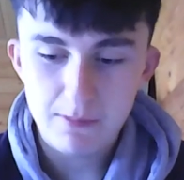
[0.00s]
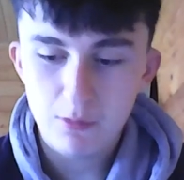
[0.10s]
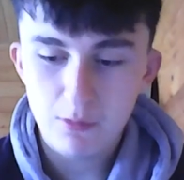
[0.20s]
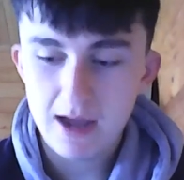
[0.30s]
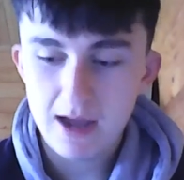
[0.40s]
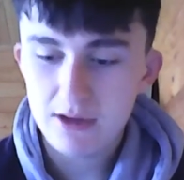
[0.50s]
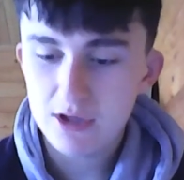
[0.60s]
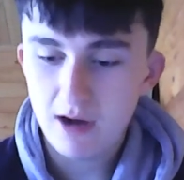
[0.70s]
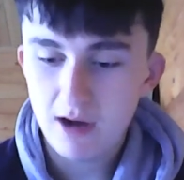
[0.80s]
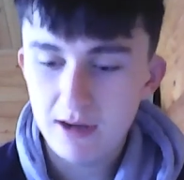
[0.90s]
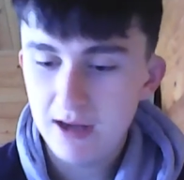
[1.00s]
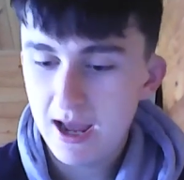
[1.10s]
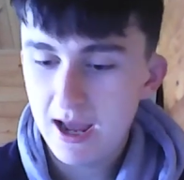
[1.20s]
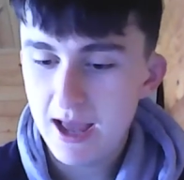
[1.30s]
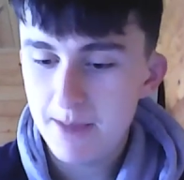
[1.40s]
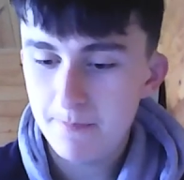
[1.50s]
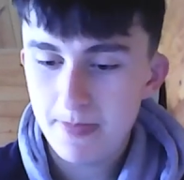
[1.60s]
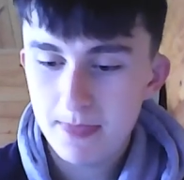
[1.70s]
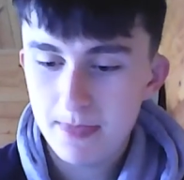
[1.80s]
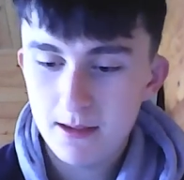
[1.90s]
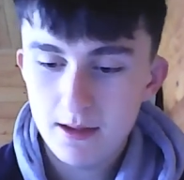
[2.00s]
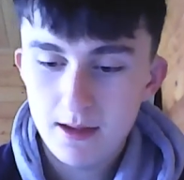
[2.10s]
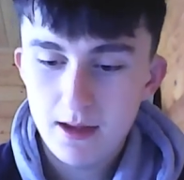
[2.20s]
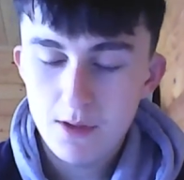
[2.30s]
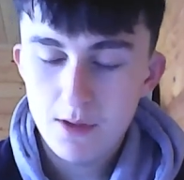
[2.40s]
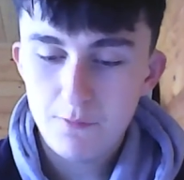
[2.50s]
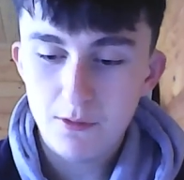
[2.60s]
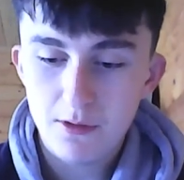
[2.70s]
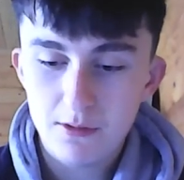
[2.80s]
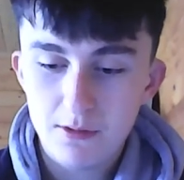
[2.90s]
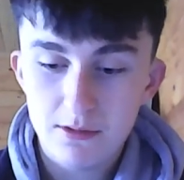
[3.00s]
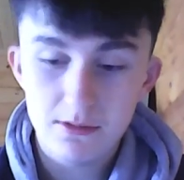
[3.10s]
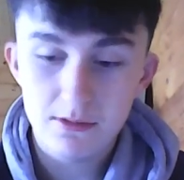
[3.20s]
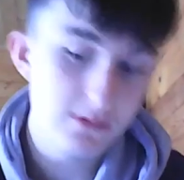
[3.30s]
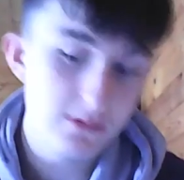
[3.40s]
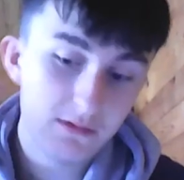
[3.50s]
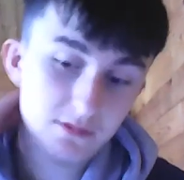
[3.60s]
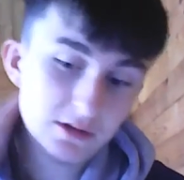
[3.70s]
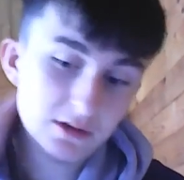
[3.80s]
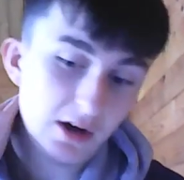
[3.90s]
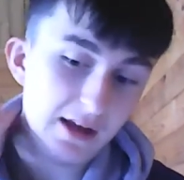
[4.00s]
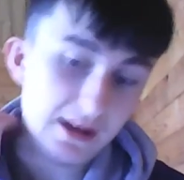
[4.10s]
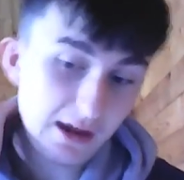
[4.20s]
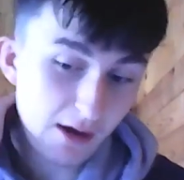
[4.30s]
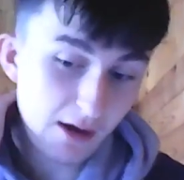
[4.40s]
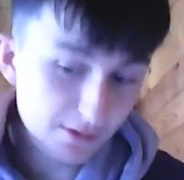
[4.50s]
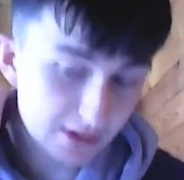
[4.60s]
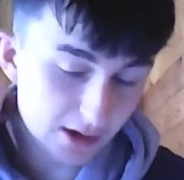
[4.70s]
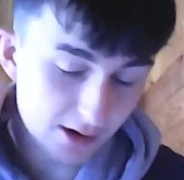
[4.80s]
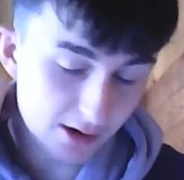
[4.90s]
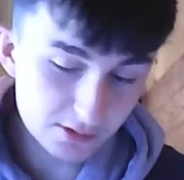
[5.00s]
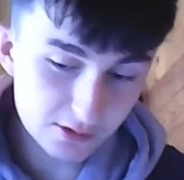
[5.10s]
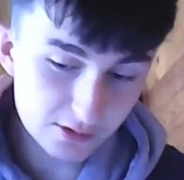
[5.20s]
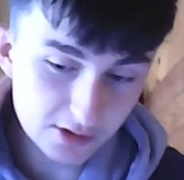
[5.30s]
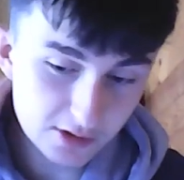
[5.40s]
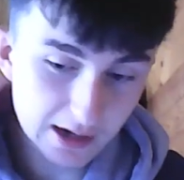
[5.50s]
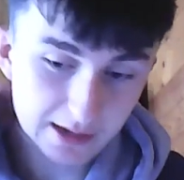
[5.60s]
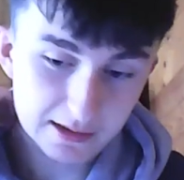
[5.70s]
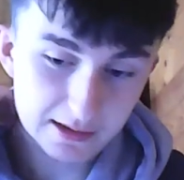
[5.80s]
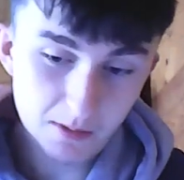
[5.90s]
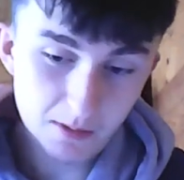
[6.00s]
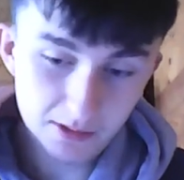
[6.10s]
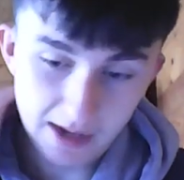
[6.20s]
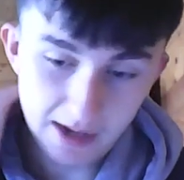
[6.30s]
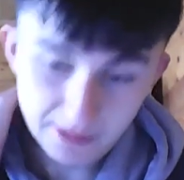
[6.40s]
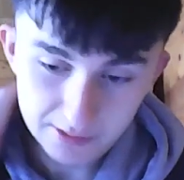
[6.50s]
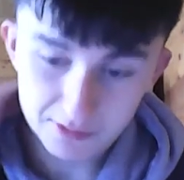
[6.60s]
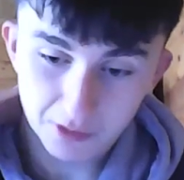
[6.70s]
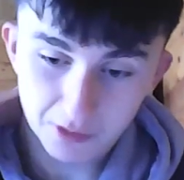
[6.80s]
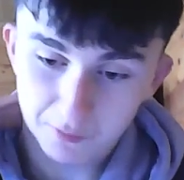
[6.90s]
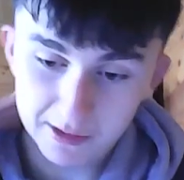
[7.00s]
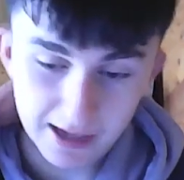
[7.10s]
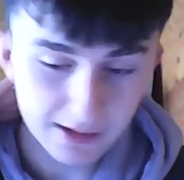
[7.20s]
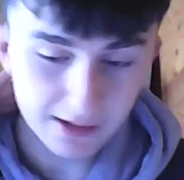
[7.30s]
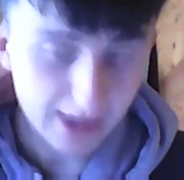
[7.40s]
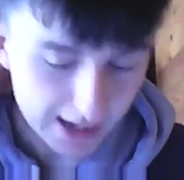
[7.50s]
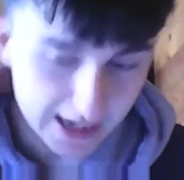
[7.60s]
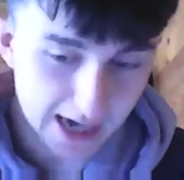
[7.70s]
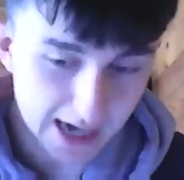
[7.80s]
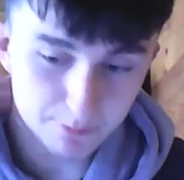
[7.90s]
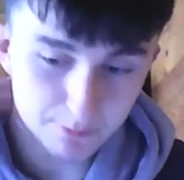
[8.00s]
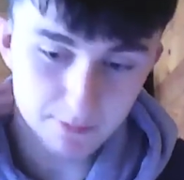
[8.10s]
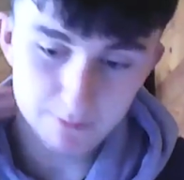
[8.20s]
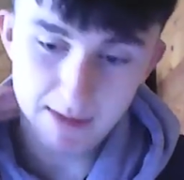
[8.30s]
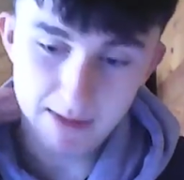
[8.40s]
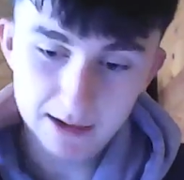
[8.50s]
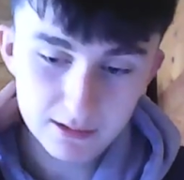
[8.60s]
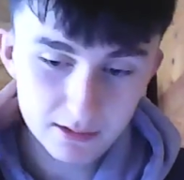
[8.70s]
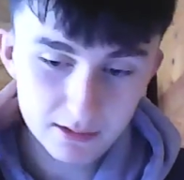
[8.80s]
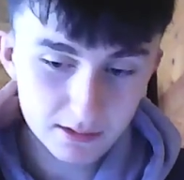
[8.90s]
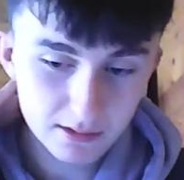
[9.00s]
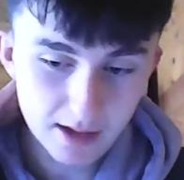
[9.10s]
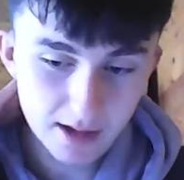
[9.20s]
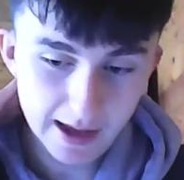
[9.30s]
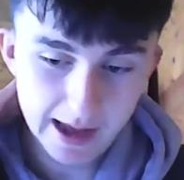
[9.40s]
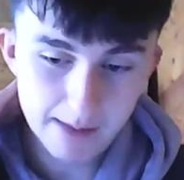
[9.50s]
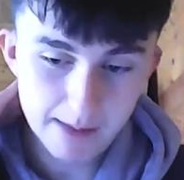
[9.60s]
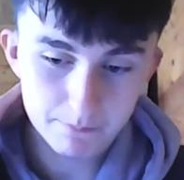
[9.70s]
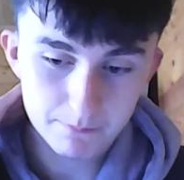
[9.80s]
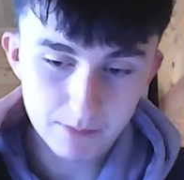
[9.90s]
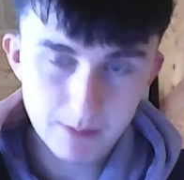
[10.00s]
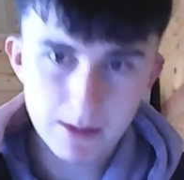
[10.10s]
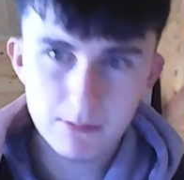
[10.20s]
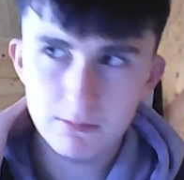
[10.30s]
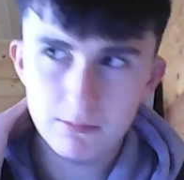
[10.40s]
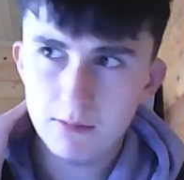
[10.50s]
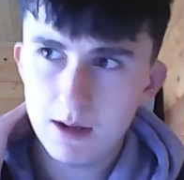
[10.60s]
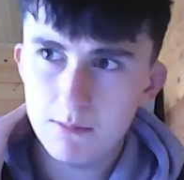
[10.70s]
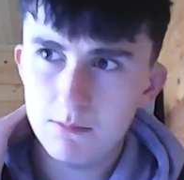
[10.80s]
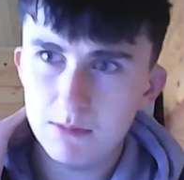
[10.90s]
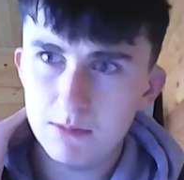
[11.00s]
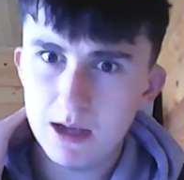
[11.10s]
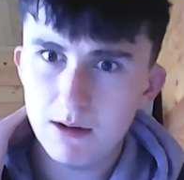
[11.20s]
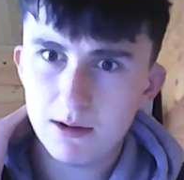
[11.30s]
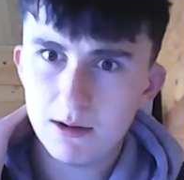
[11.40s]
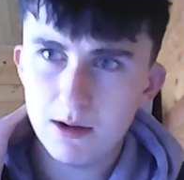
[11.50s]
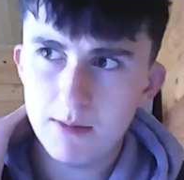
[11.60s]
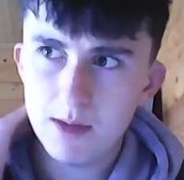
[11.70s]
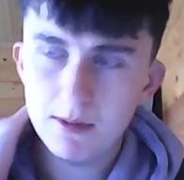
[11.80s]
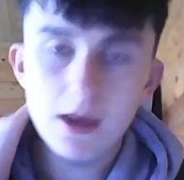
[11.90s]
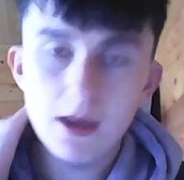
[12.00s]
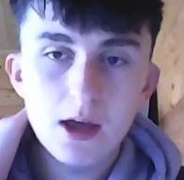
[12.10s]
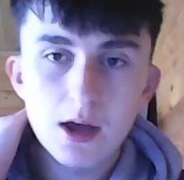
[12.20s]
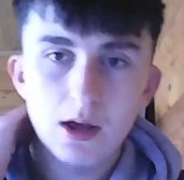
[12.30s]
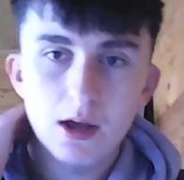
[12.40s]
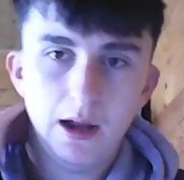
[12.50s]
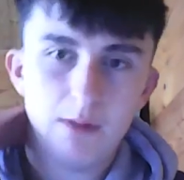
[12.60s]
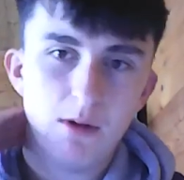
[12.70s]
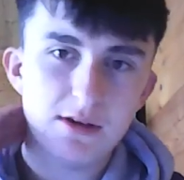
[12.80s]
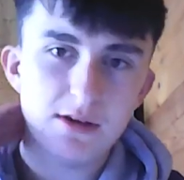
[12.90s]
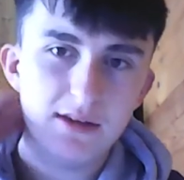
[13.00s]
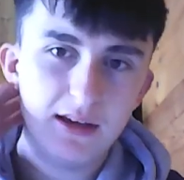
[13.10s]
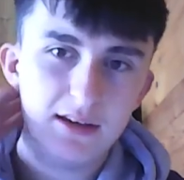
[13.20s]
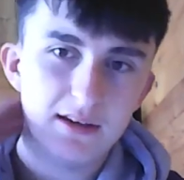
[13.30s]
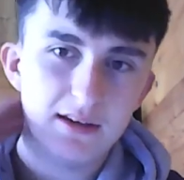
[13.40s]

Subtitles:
But yeah, Charlie, for kind of obviously Connor touched on it, like they want answers and stuff like that. He had a medical about a year ago, maybe. Like, what do you think?